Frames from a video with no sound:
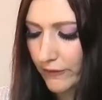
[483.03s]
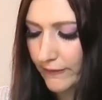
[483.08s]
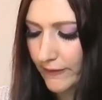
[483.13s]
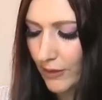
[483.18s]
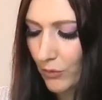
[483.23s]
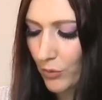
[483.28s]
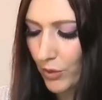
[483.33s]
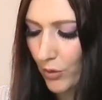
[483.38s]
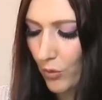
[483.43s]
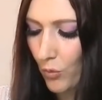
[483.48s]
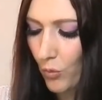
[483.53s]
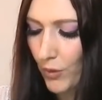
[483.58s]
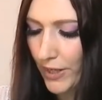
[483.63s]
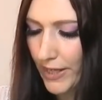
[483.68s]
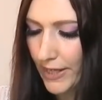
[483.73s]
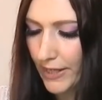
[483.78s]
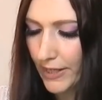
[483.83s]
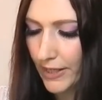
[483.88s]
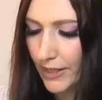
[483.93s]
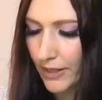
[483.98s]
They want to
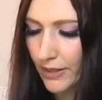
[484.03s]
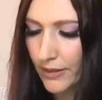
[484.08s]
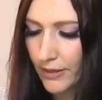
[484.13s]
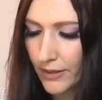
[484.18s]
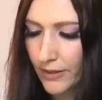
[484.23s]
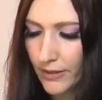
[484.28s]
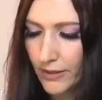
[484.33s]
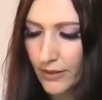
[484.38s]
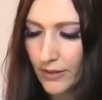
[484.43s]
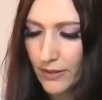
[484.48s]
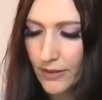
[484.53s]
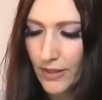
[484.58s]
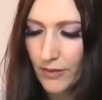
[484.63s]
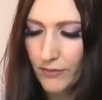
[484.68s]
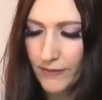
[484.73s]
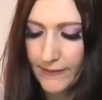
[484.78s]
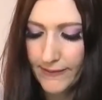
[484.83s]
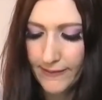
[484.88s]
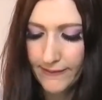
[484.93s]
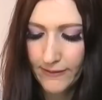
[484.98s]
win. They have
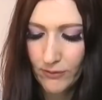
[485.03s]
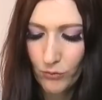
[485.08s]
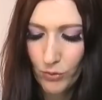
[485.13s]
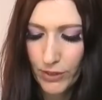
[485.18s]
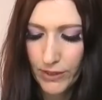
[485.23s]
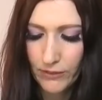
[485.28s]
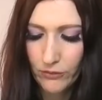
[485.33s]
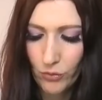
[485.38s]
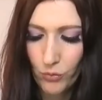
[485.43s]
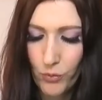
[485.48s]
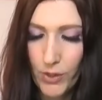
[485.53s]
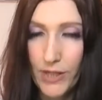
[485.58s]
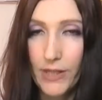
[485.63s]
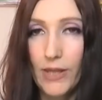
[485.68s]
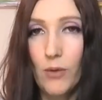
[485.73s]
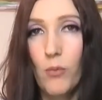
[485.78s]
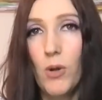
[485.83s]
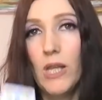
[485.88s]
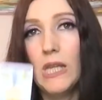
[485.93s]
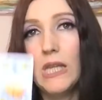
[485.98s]
a sense of wanting to win. They want